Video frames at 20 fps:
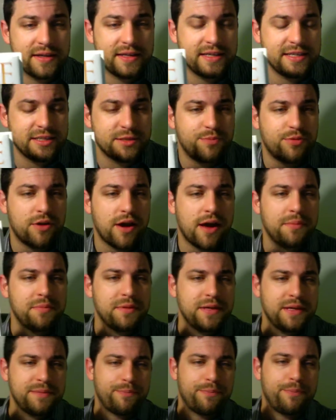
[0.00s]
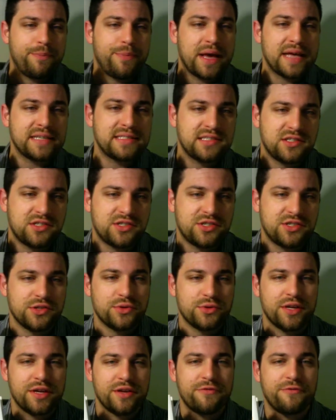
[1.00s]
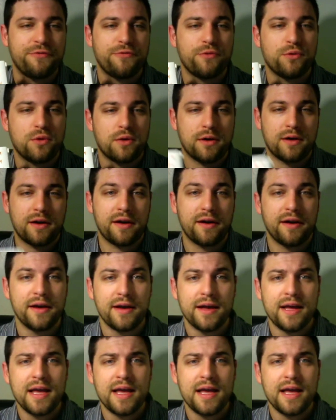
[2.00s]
is probably best suited for,